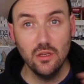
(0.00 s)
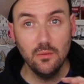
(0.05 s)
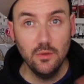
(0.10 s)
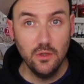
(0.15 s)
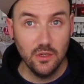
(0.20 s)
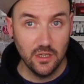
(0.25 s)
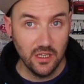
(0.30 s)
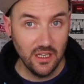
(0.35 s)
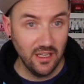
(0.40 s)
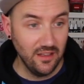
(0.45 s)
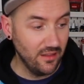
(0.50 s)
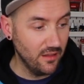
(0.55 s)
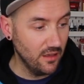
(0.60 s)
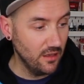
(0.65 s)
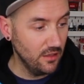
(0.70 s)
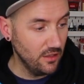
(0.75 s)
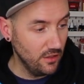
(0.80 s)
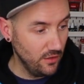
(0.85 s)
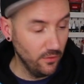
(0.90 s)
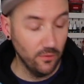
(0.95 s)
them, you can
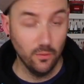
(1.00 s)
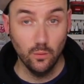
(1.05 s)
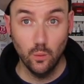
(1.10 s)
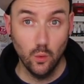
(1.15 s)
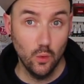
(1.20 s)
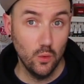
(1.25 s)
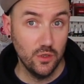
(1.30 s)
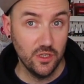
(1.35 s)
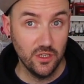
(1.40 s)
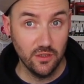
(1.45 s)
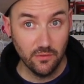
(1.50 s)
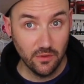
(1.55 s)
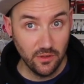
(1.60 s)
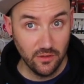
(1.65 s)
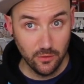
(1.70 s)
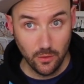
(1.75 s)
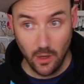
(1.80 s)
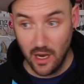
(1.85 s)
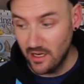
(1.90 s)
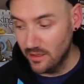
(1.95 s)
either use water
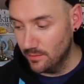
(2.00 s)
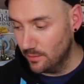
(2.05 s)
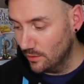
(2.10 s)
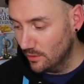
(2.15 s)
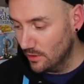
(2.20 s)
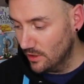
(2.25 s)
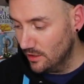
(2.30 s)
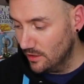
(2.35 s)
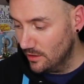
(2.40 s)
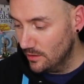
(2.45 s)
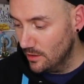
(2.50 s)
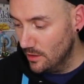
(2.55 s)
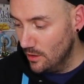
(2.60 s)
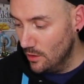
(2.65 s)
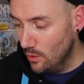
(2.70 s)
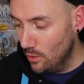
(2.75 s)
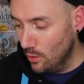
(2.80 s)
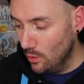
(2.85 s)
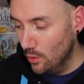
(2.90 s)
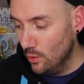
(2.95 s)
as your edible glue,
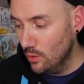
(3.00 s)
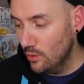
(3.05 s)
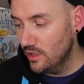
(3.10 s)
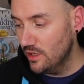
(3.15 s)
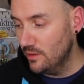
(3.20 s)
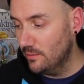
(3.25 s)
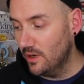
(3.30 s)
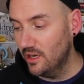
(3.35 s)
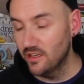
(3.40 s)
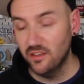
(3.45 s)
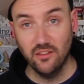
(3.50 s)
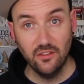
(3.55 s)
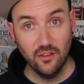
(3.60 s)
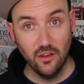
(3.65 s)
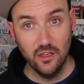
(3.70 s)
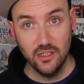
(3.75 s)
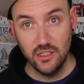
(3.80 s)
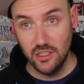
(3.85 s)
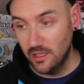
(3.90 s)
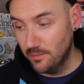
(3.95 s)
or you might
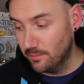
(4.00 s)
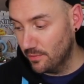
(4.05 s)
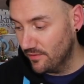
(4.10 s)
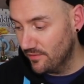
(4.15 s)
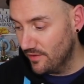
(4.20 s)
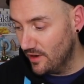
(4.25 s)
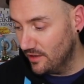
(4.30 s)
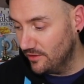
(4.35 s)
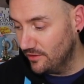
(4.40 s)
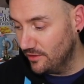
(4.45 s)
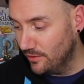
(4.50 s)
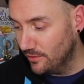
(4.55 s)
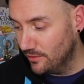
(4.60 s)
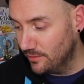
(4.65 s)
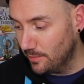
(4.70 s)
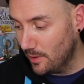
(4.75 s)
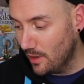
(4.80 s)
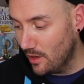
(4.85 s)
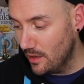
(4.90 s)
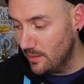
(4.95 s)
decide you'd prefer to use
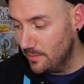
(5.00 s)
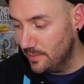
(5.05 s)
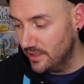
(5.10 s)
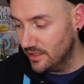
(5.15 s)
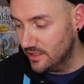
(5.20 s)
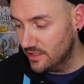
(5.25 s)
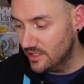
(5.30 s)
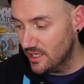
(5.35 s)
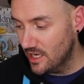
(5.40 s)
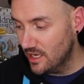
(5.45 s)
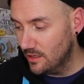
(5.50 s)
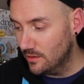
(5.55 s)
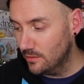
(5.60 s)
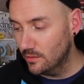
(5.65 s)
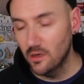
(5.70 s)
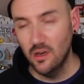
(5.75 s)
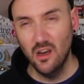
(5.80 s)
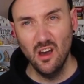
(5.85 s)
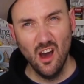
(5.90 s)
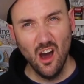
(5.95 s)
piping
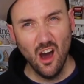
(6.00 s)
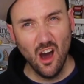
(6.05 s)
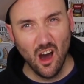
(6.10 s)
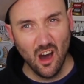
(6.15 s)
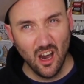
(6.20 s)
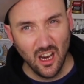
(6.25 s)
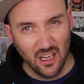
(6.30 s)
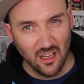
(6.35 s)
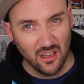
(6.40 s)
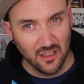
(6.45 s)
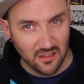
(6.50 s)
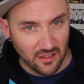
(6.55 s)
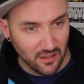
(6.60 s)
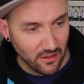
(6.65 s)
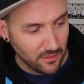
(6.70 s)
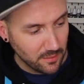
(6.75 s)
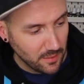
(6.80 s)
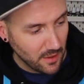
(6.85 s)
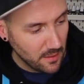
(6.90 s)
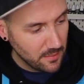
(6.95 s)
gel. I like to
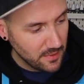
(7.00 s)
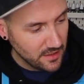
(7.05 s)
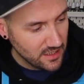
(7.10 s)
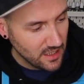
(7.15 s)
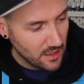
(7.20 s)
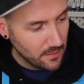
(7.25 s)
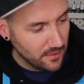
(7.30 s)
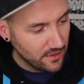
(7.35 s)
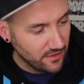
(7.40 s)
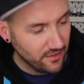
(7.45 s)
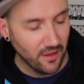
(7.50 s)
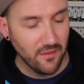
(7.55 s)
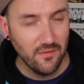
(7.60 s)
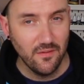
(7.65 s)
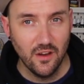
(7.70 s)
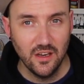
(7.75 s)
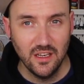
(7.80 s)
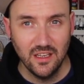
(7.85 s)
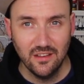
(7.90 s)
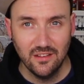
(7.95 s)
use piping gel because I
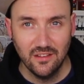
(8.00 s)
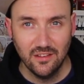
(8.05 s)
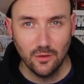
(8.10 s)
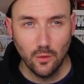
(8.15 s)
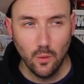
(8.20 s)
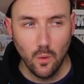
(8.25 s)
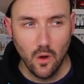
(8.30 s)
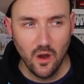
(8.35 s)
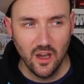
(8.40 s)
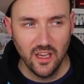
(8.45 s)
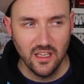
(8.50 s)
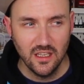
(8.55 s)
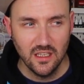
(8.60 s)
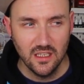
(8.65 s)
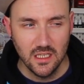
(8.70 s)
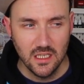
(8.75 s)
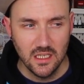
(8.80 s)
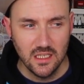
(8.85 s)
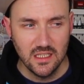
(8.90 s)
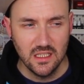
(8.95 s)
find it's quite
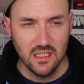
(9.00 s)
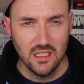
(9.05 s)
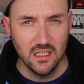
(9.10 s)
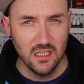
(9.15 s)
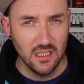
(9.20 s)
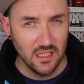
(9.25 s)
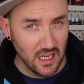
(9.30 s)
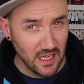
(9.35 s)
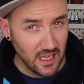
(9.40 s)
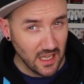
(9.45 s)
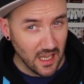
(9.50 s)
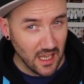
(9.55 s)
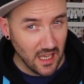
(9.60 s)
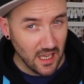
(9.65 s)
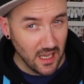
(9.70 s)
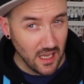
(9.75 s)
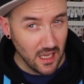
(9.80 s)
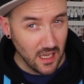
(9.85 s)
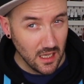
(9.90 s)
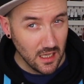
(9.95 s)

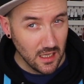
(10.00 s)
sticky,